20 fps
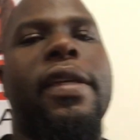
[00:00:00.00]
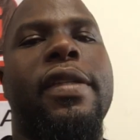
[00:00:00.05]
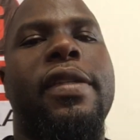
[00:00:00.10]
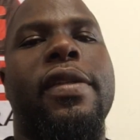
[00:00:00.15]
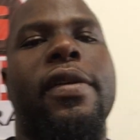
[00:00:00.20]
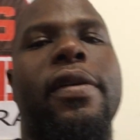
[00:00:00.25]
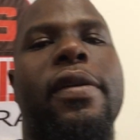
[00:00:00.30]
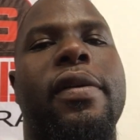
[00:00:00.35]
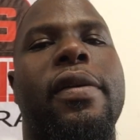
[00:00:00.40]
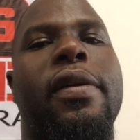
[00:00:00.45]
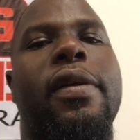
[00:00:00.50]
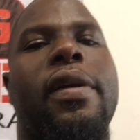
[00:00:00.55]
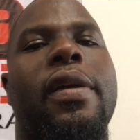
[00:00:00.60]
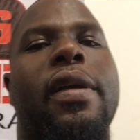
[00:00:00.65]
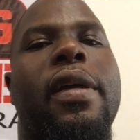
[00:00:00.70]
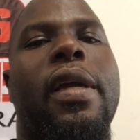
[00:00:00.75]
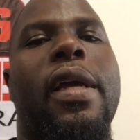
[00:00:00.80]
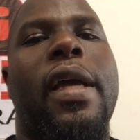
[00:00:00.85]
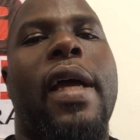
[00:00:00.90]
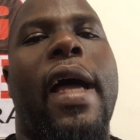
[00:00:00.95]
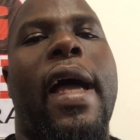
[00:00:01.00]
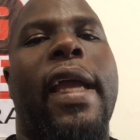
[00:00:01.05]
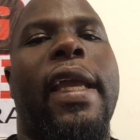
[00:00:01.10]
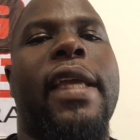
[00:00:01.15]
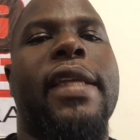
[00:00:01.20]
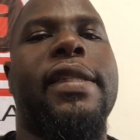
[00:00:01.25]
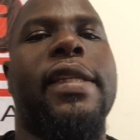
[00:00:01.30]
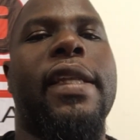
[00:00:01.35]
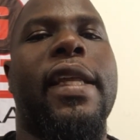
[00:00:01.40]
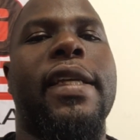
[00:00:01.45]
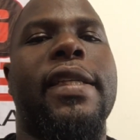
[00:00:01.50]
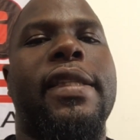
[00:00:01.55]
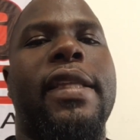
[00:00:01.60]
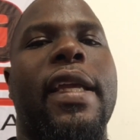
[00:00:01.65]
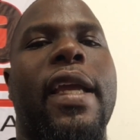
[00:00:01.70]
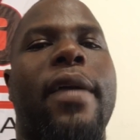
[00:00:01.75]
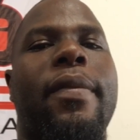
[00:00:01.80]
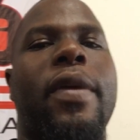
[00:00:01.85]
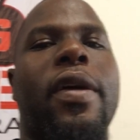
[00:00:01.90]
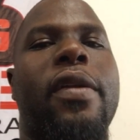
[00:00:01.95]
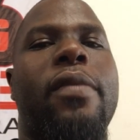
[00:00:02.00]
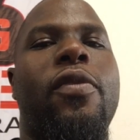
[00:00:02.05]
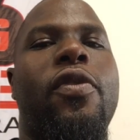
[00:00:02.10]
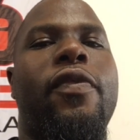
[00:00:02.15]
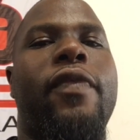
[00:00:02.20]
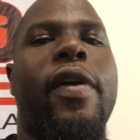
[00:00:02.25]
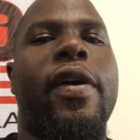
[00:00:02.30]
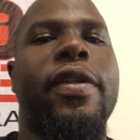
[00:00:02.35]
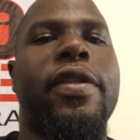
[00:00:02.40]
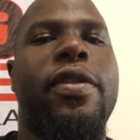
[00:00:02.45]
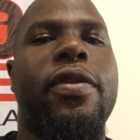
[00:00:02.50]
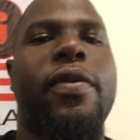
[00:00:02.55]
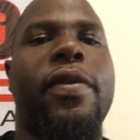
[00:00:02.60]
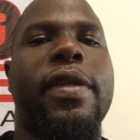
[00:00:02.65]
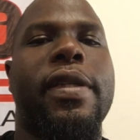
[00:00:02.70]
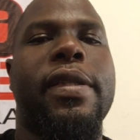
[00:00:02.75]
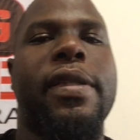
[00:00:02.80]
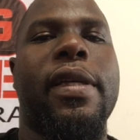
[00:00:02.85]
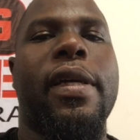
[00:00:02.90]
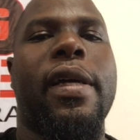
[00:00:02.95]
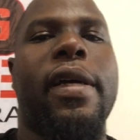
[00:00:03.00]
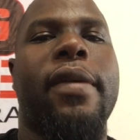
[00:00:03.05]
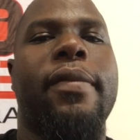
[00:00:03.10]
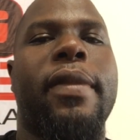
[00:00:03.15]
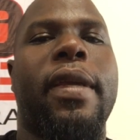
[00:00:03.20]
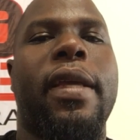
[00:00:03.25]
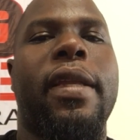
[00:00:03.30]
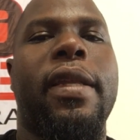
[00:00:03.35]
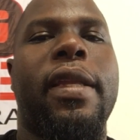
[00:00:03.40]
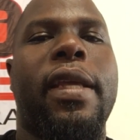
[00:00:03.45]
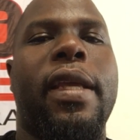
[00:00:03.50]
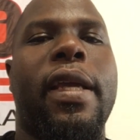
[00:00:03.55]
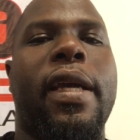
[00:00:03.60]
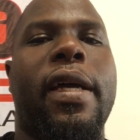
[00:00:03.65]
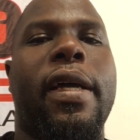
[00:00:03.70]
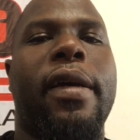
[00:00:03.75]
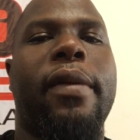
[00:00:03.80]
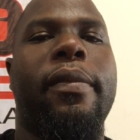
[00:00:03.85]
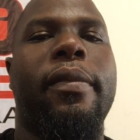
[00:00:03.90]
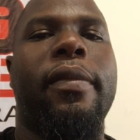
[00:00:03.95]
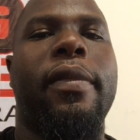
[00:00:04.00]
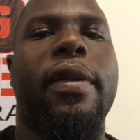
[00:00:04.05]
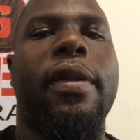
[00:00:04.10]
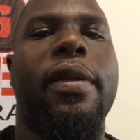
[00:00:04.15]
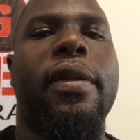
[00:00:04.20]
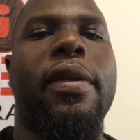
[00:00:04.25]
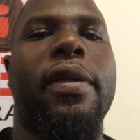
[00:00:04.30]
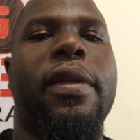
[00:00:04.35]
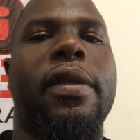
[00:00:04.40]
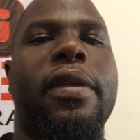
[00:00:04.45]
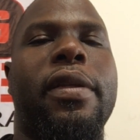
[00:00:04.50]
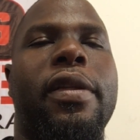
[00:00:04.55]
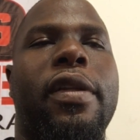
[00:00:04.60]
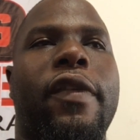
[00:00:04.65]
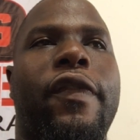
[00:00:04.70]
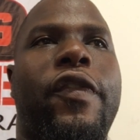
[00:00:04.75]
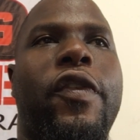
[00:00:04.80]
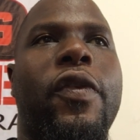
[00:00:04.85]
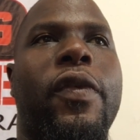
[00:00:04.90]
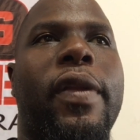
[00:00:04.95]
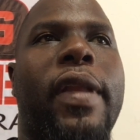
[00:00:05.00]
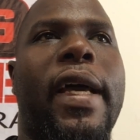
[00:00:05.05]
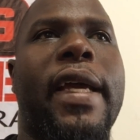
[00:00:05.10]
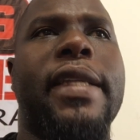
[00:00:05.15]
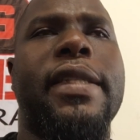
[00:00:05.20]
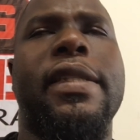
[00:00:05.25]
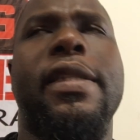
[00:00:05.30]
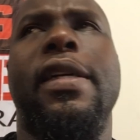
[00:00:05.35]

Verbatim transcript: So I guess the next thing I'm gonna move on to is um, getting the um, the fuel lines